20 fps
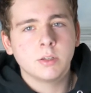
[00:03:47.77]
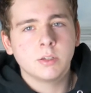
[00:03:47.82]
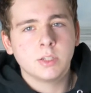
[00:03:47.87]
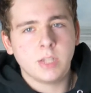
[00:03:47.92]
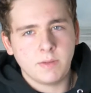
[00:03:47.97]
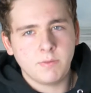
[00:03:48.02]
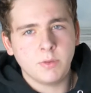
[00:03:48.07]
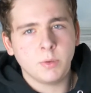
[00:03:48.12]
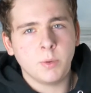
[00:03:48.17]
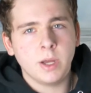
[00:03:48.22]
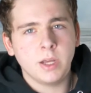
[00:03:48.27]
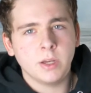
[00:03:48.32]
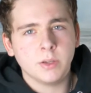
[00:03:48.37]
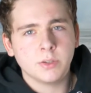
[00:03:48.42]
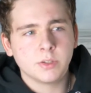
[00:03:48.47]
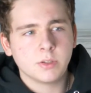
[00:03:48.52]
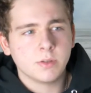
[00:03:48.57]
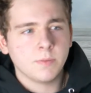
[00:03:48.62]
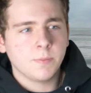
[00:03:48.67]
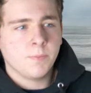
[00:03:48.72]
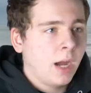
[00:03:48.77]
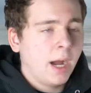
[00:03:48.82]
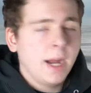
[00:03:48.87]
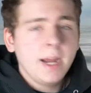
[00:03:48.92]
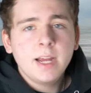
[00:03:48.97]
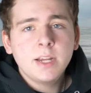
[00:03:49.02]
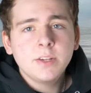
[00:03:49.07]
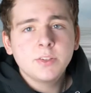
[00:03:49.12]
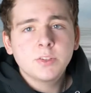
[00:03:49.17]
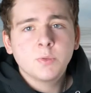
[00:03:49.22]
Save the whales.
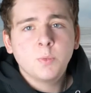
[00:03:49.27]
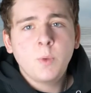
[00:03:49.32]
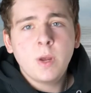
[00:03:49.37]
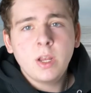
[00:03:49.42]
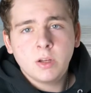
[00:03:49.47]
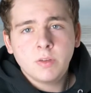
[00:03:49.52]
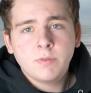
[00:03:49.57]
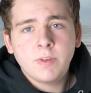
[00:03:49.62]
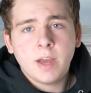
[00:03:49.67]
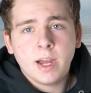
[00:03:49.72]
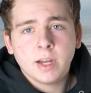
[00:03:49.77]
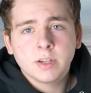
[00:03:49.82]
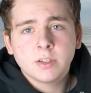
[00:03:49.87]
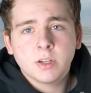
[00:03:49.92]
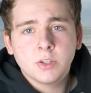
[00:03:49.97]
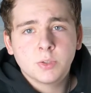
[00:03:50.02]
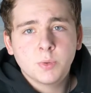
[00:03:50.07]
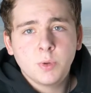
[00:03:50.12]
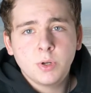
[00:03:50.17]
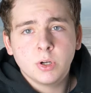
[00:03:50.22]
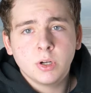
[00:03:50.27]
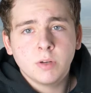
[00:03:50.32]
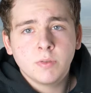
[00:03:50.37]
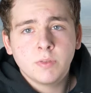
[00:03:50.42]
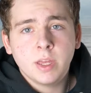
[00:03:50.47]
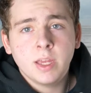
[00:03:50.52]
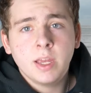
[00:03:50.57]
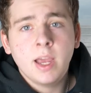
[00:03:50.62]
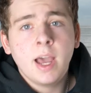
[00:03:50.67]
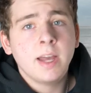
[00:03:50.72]
I asked Whale Fact on Twitter
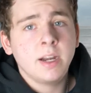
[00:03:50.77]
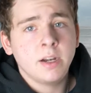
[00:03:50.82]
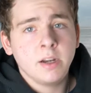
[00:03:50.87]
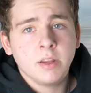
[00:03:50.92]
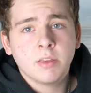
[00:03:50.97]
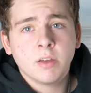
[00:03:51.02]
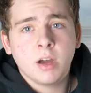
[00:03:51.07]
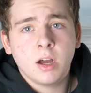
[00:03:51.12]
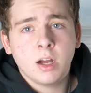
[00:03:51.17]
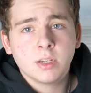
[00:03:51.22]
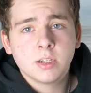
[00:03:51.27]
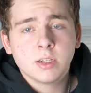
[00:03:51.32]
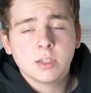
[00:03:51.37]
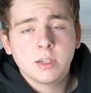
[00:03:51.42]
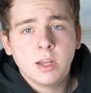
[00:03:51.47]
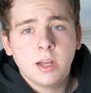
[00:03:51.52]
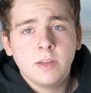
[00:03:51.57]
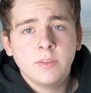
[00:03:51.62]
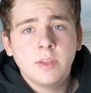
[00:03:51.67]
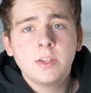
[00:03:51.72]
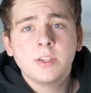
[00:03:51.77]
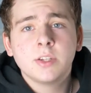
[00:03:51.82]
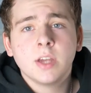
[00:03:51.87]
if they had any thoughts, and they